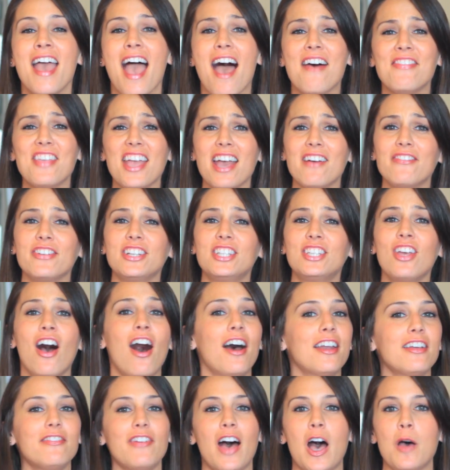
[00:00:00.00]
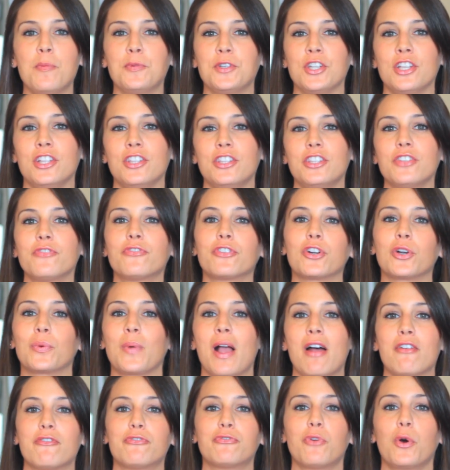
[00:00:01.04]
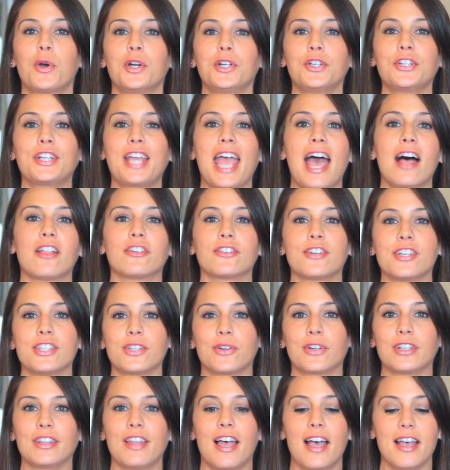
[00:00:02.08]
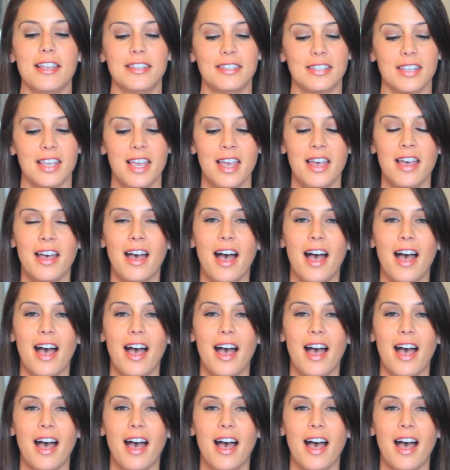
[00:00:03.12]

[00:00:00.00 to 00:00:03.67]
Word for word: and they have a ton of options for around 400 calories or less.